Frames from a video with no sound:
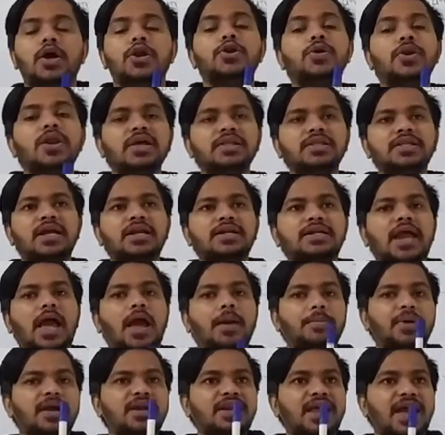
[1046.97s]
During that
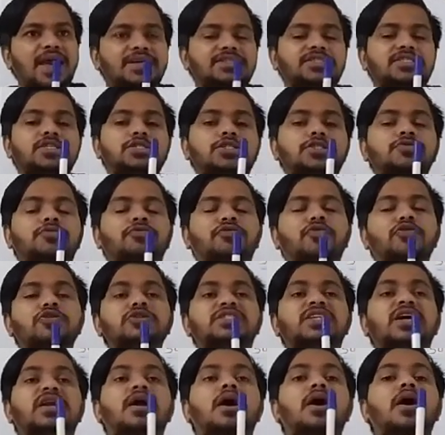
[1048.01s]
time, it accepts a
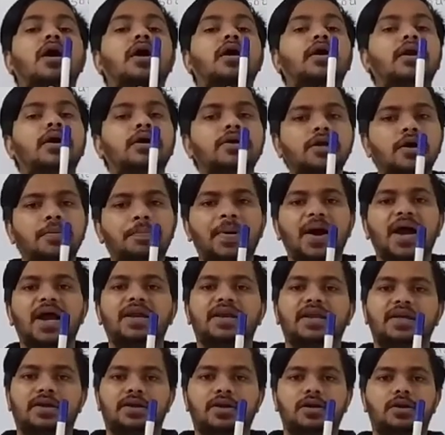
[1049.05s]
force and another
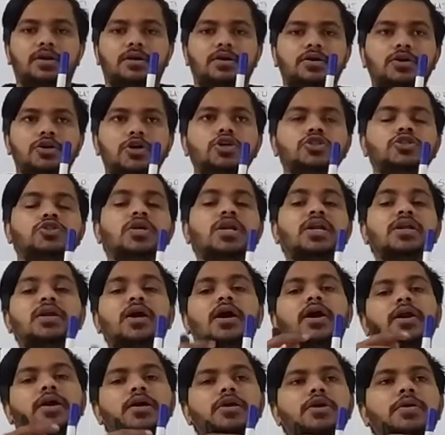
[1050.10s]
particle. So that
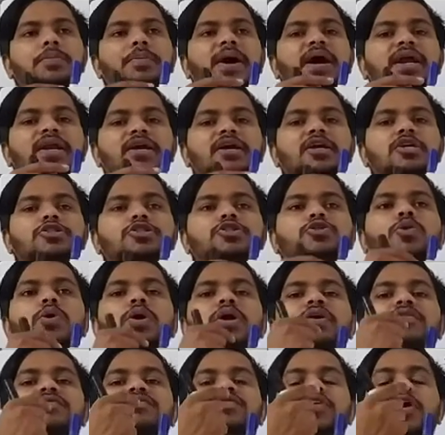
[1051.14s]
another particles go
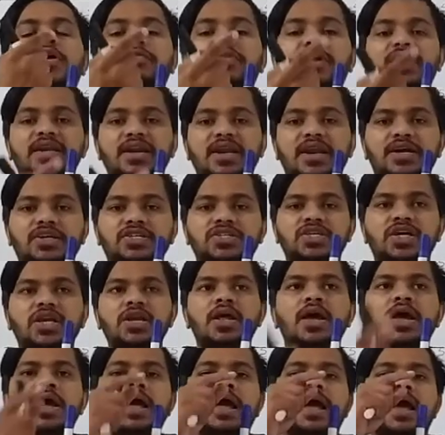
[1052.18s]
in a forward direction
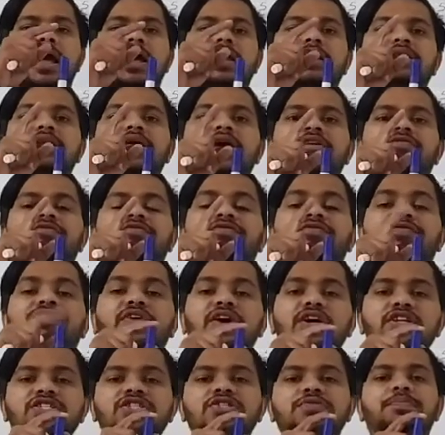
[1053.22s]
and that
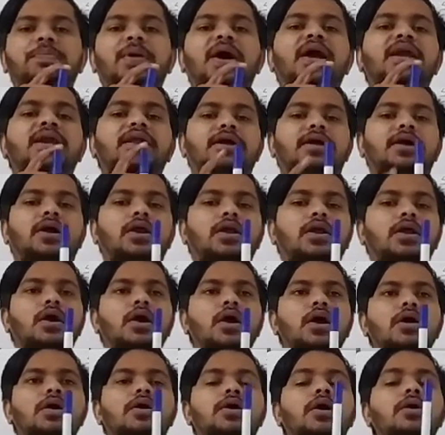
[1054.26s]
first particle
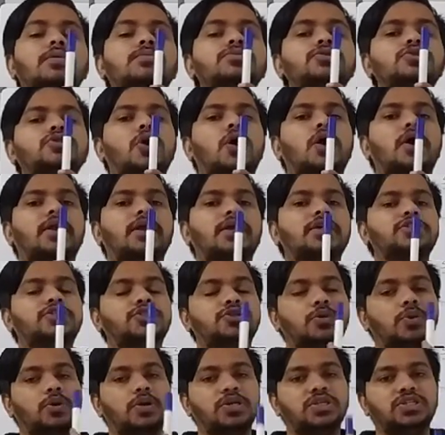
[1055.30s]
comes on
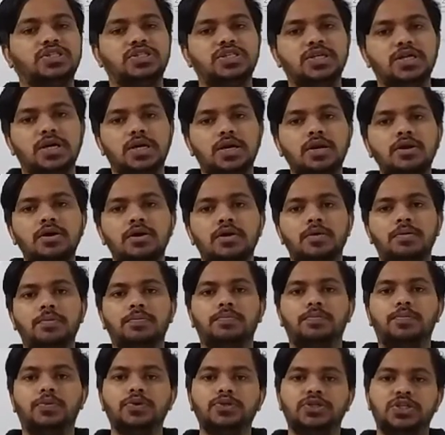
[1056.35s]
its original
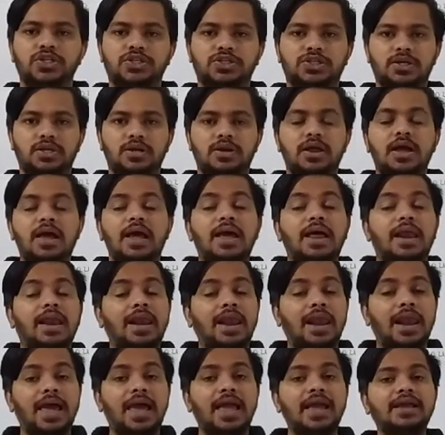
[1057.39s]
position.
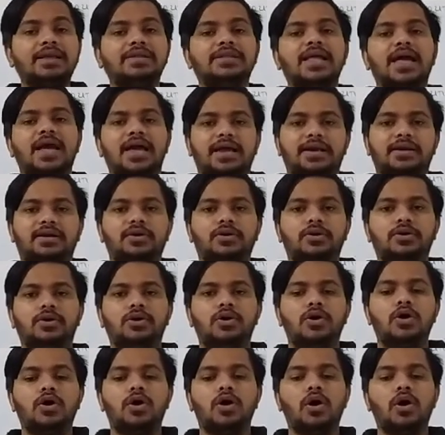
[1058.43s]
Like that,
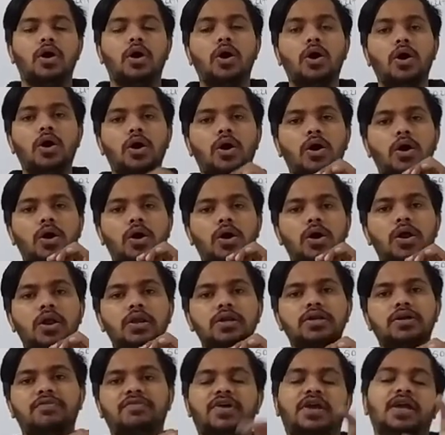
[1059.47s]

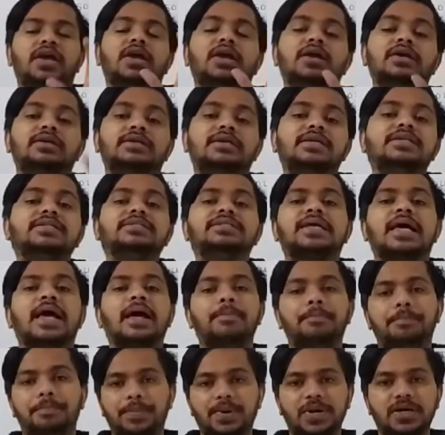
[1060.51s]
all the way this
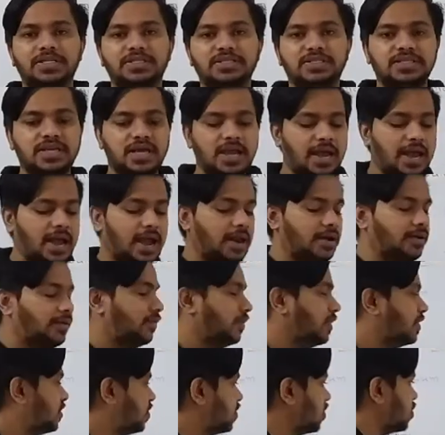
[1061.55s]
happens and
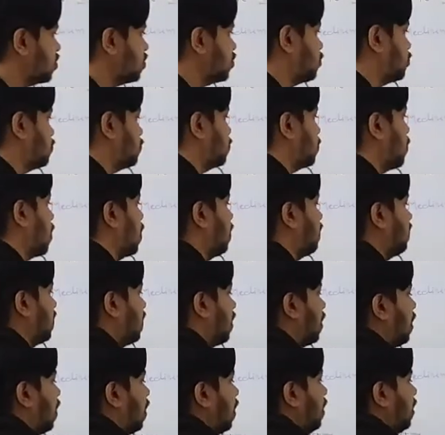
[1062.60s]
reaches to
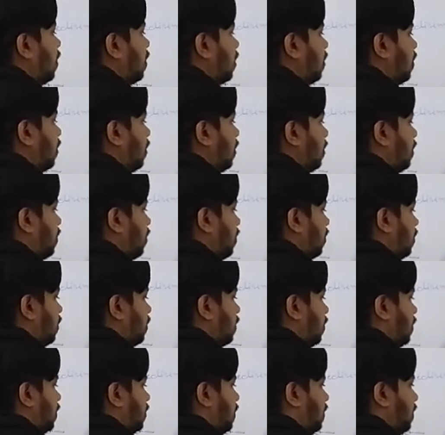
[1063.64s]
our
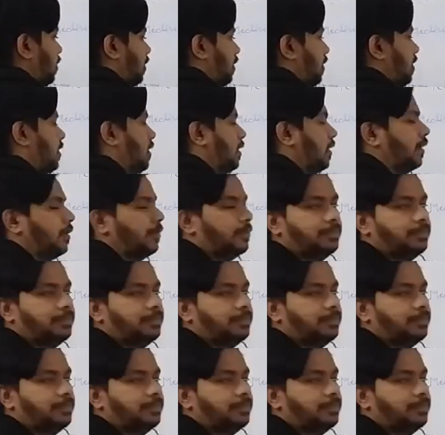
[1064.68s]
ear.